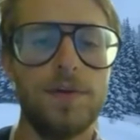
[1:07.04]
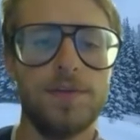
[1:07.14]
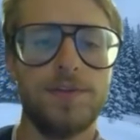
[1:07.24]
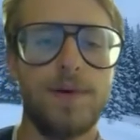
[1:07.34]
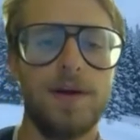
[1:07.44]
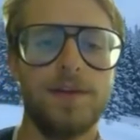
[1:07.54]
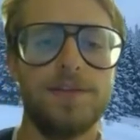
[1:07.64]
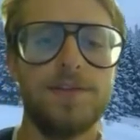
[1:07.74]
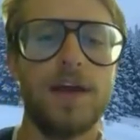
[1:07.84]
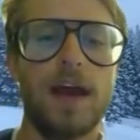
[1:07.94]

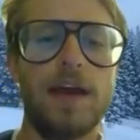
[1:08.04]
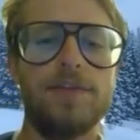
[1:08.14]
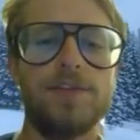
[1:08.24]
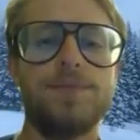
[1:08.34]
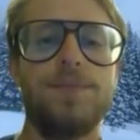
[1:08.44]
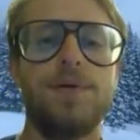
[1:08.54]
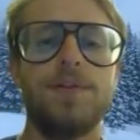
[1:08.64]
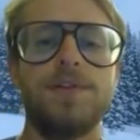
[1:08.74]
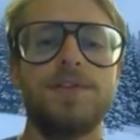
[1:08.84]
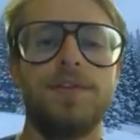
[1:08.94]
respondents, the average
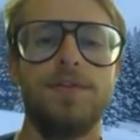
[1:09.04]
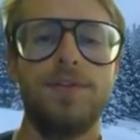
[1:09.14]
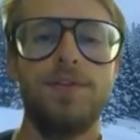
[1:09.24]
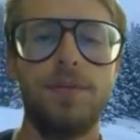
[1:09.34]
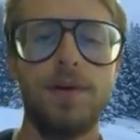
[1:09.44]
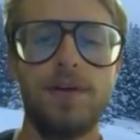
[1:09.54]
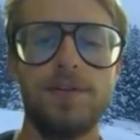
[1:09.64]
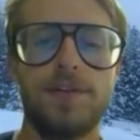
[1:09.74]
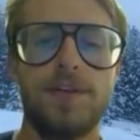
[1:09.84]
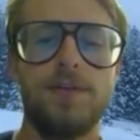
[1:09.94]
importance of renewable
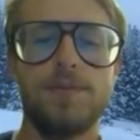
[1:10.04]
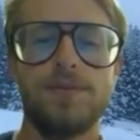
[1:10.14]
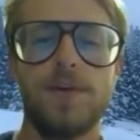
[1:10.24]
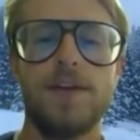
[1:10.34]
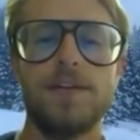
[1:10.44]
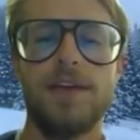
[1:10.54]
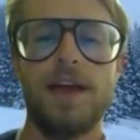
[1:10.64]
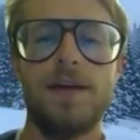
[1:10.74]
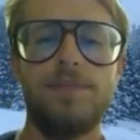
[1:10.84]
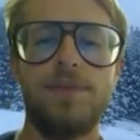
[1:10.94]
energy was ranked an
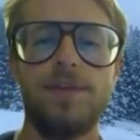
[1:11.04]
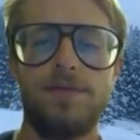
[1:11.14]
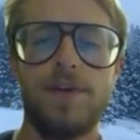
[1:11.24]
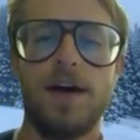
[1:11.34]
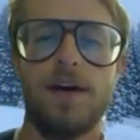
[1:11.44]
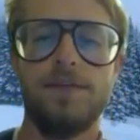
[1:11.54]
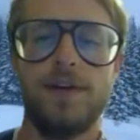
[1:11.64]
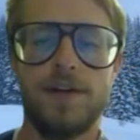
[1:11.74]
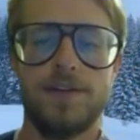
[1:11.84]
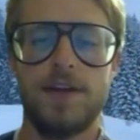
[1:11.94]
8.5
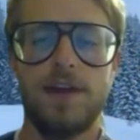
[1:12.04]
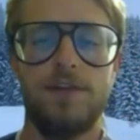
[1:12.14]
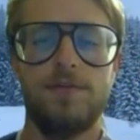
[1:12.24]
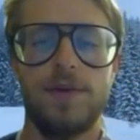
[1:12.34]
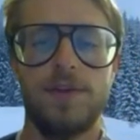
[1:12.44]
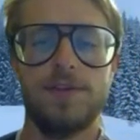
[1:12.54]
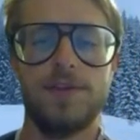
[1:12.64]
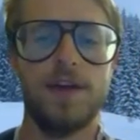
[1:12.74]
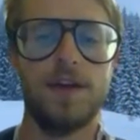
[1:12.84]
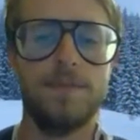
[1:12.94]
on a scale of 1 to
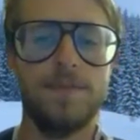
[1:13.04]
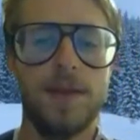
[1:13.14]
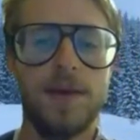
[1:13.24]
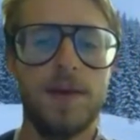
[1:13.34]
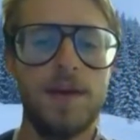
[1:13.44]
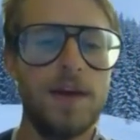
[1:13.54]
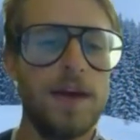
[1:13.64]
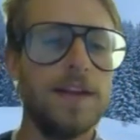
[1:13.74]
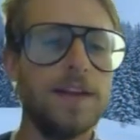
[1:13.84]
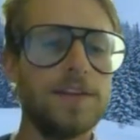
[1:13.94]
10.
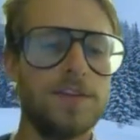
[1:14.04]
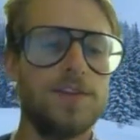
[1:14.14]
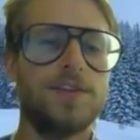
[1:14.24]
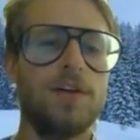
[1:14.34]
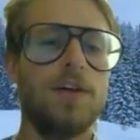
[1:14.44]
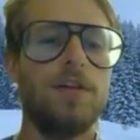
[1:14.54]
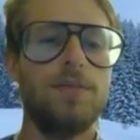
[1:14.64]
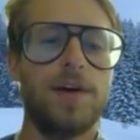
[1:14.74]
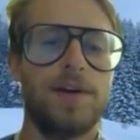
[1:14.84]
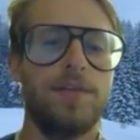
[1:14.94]
And it isn't just our own
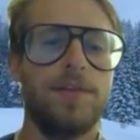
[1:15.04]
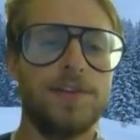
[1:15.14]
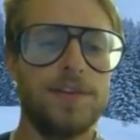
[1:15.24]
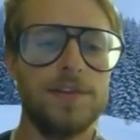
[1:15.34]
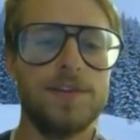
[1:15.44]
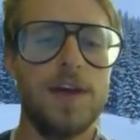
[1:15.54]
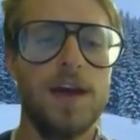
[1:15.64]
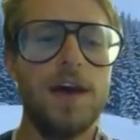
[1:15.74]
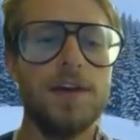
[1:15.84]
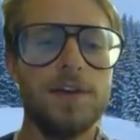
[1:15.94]
market research.
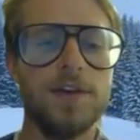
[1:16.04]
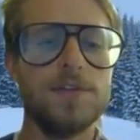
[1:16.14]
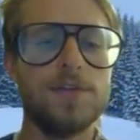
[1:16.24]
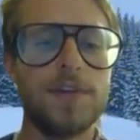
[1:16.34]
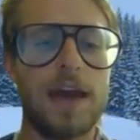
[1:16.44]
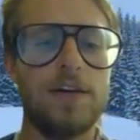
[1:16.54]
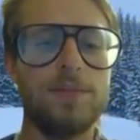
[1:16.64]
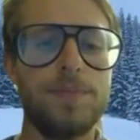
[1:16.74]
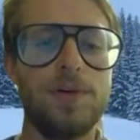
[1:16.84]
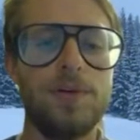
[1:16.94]
Years of
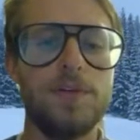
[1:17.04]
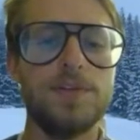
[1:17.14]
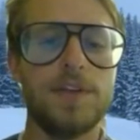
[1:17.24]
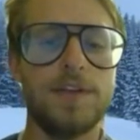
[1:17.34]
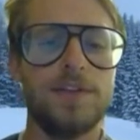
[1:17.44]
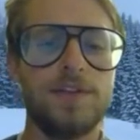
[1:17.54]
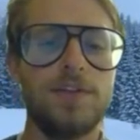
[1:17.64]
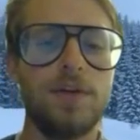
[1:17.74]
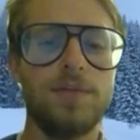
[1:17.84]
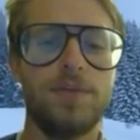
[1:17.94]
Gallup polls and
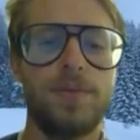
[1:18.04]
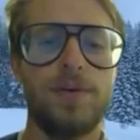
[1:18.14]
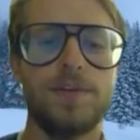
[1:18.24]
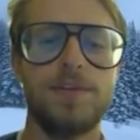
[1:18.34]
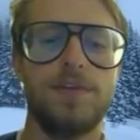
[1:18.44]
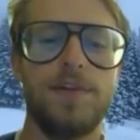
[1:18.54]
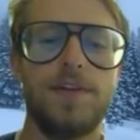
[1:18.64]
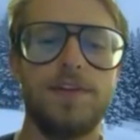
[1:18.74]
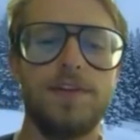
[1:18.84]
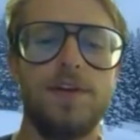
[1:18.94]
Consumer Report
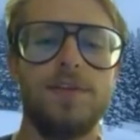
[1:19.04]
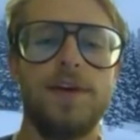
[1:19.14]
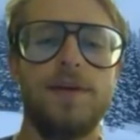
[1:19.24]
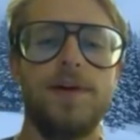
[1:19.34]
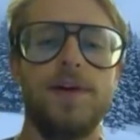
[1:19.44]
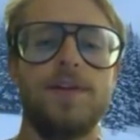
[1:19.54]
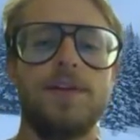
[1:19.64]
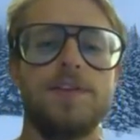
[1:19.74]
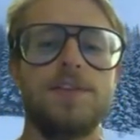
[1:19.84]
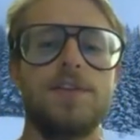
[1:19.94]
surveys show that Americans